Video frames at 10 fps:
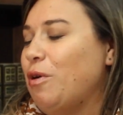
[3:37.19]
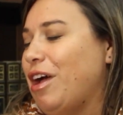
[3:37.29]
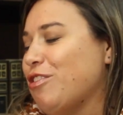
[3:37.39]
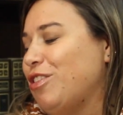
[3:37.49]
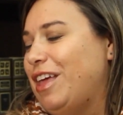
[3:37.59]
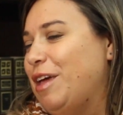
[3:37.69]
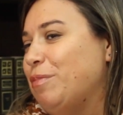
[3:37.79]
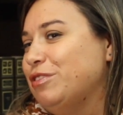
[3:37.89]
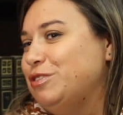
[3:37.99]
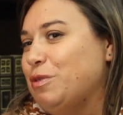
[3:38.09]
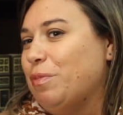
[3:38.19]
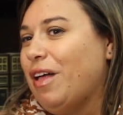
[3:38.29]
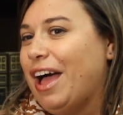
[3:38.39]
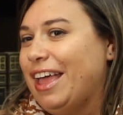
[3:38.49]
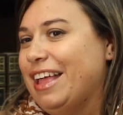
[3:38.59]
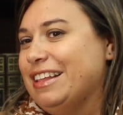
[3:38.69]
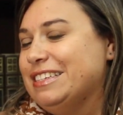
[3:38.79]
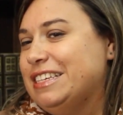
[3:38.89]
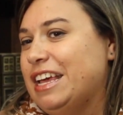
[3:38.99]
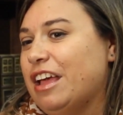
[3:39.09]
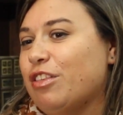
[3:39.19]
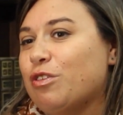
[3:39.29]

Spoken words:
We're actually able to apply it and see it.